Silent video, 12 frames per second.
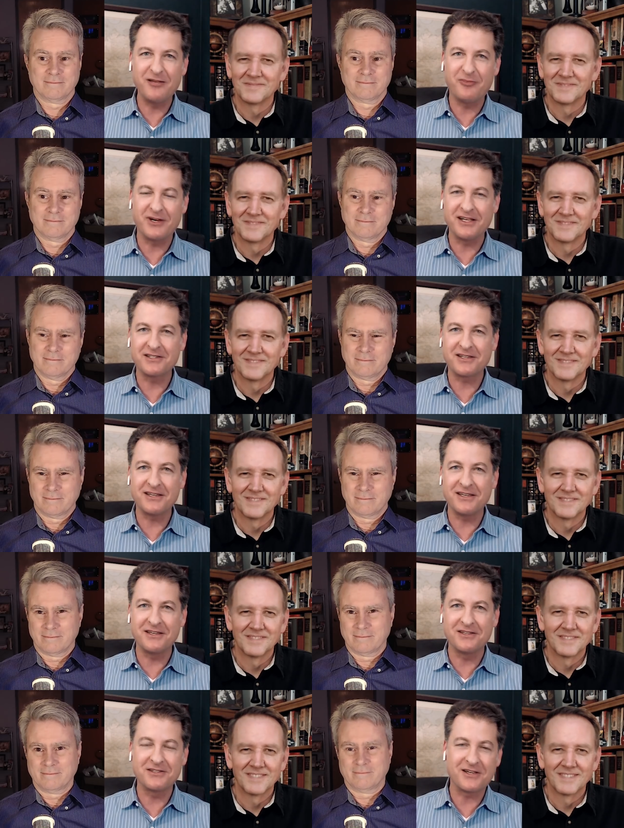Speaker 1: but he's
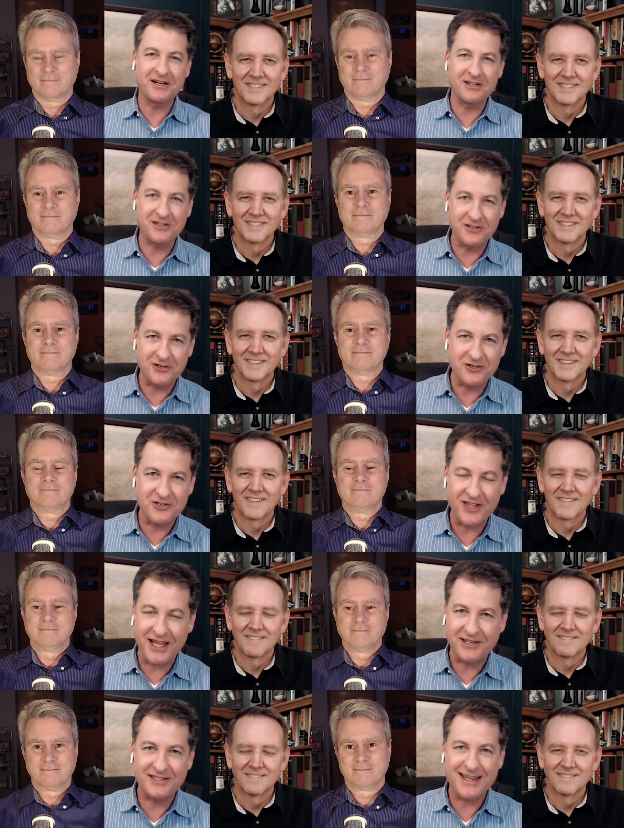he's going to just
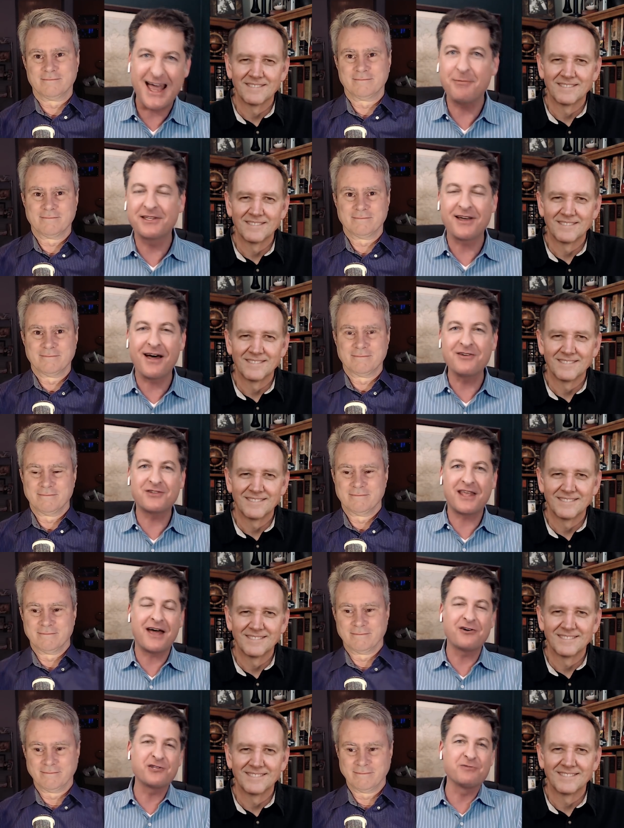like sabotage
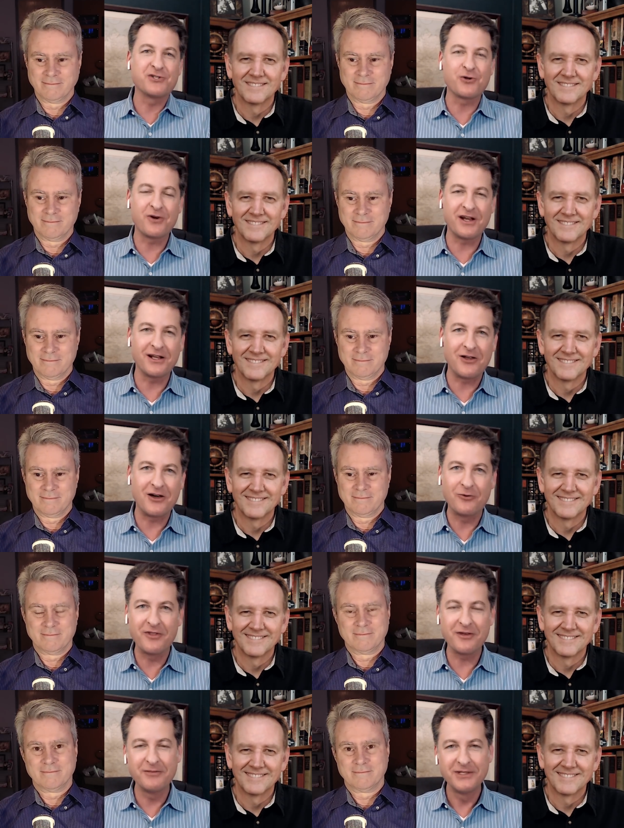the House majority along
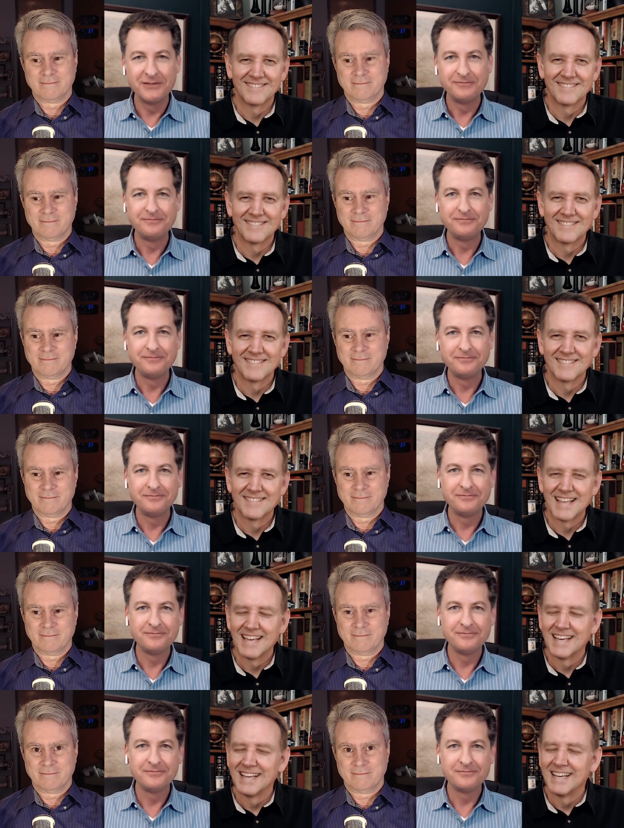with him?
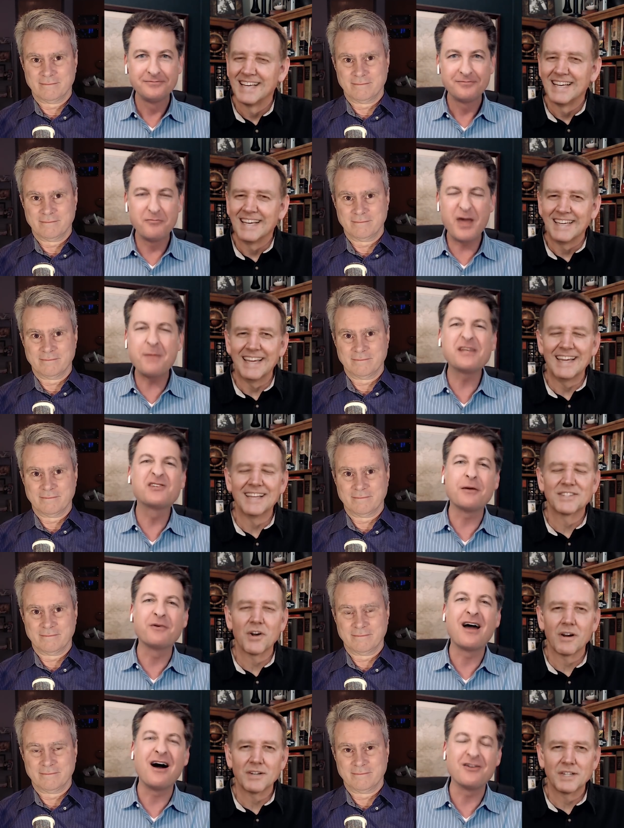
Speaker 2: Maybe it's
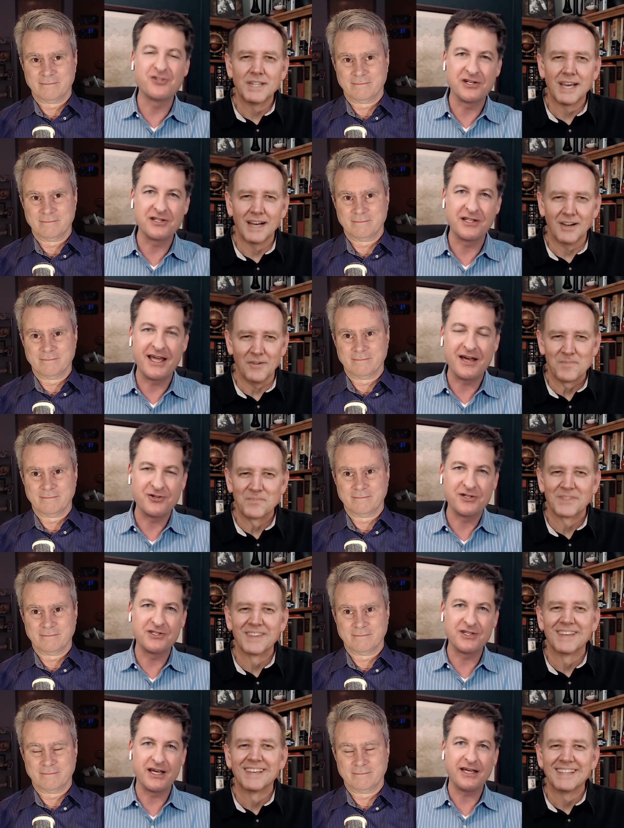subconsciously, I
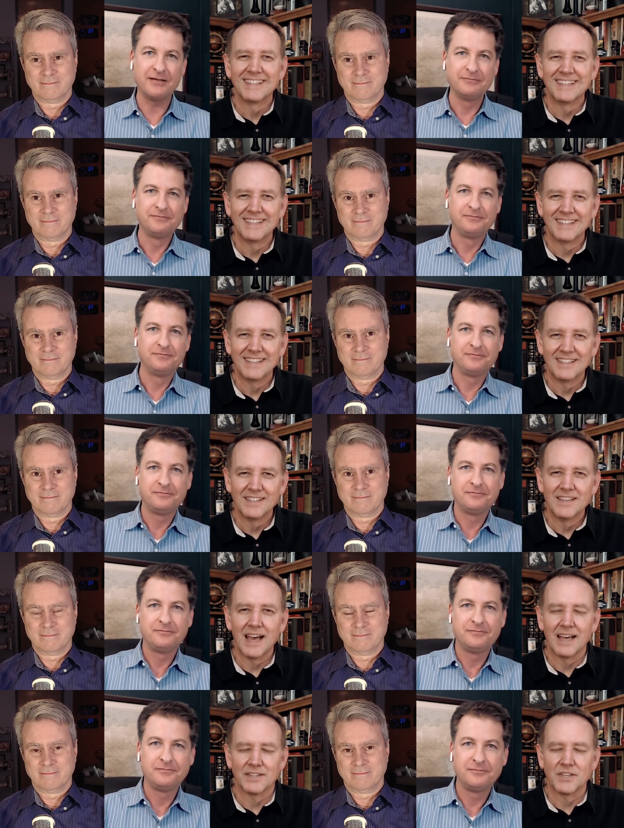should say.
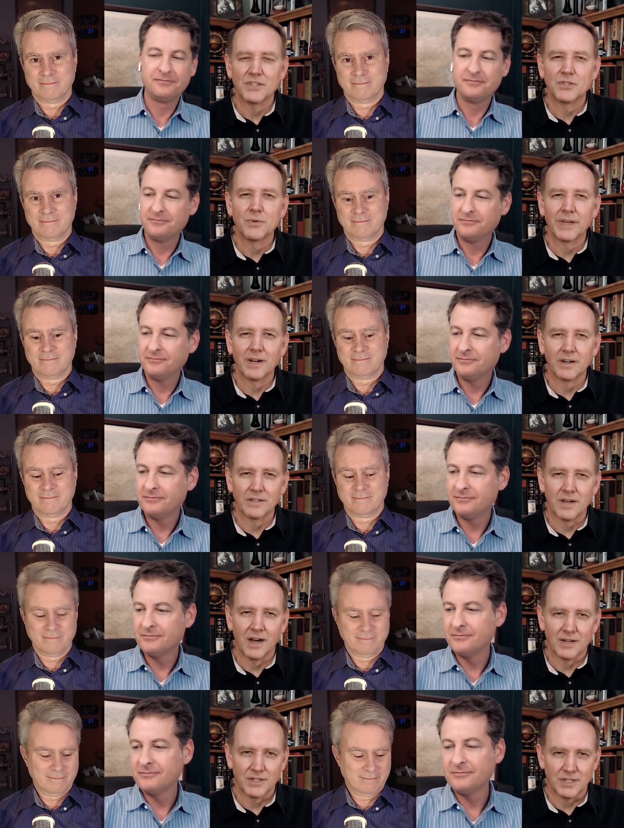Yes, he's doing it
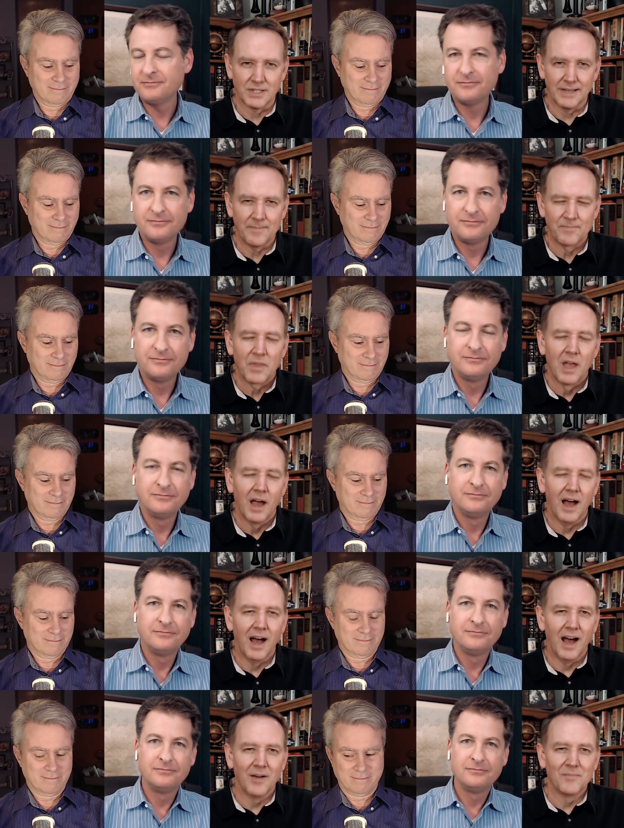unconsciously.
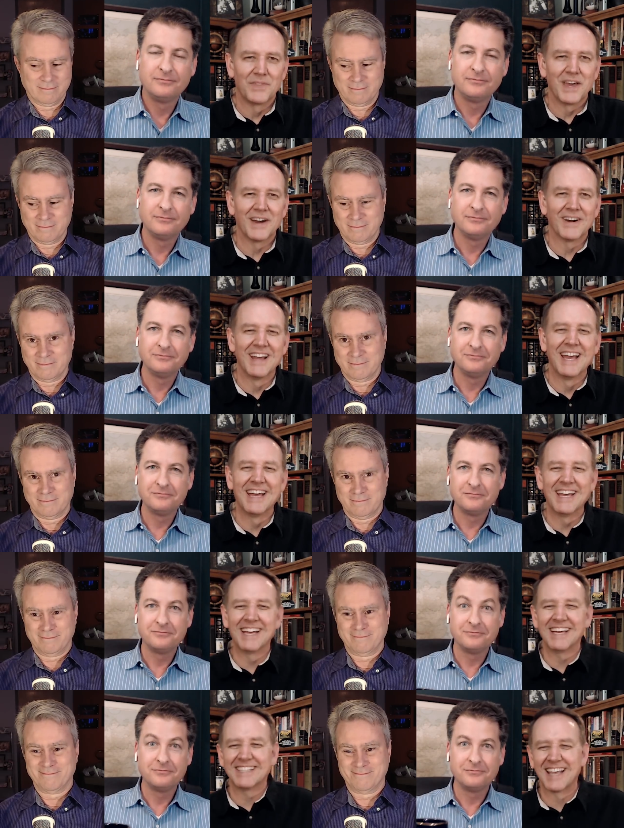Um, there
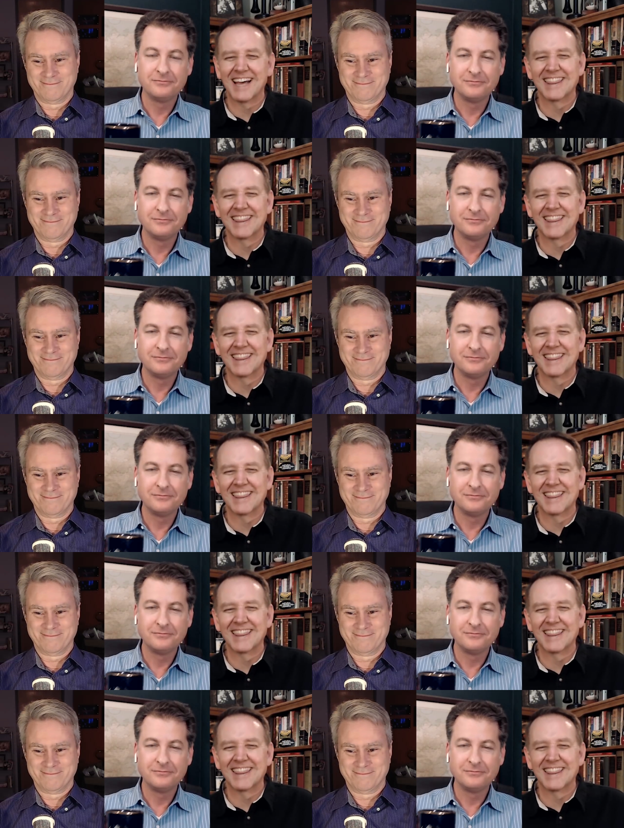is, I